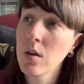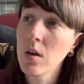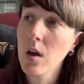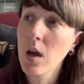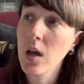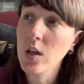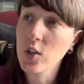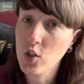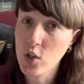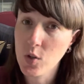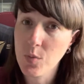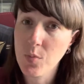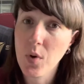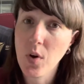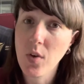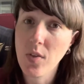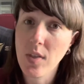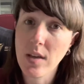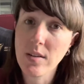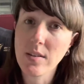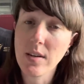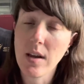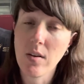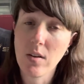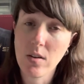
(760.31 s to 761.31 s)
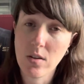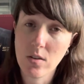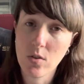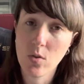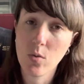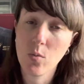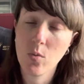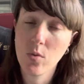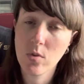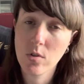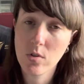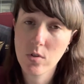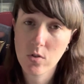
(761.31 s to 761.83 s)
And she broke that down
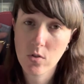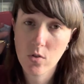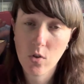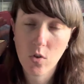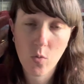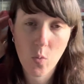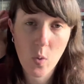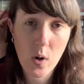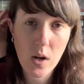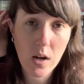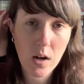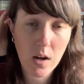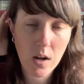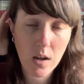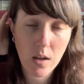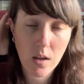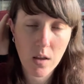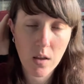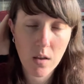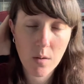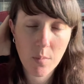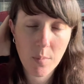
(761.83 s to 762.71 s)
into sort of weekly